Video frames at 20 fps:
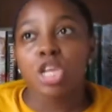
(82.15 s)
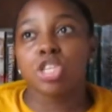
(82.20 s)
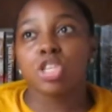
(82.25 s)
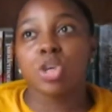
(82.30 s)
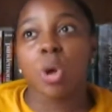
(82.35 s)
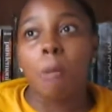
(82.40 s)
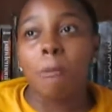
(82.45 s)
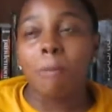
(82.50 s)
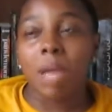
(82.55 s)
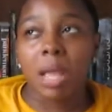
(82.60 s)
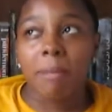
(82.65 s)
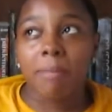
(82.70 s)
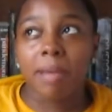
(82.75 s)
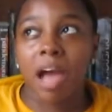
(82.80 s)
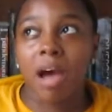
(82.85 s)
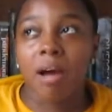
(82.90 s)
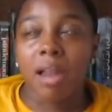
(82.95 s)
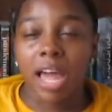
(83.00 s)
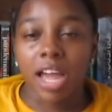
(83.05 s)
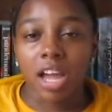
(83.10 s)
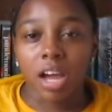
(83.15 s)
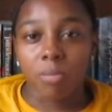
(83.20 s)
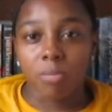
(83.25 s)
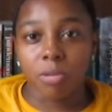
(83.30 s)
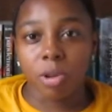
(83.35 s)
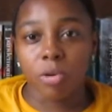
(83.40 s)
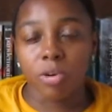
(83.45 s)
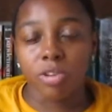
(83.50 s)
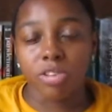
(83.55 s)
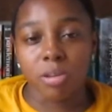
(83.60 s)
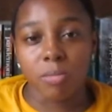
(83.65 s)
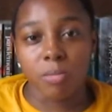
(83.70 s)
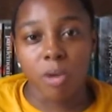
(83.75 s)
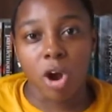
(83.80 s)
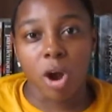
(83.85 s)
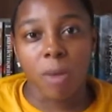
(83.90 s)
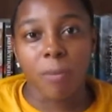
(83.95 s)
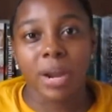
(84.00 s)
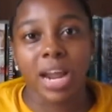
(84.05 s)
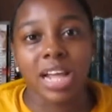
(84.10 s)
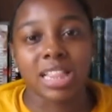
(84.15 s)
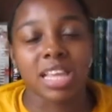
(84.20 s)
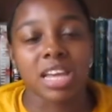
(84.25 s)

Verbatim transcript: so maybe I'll like upload it tomorrow but I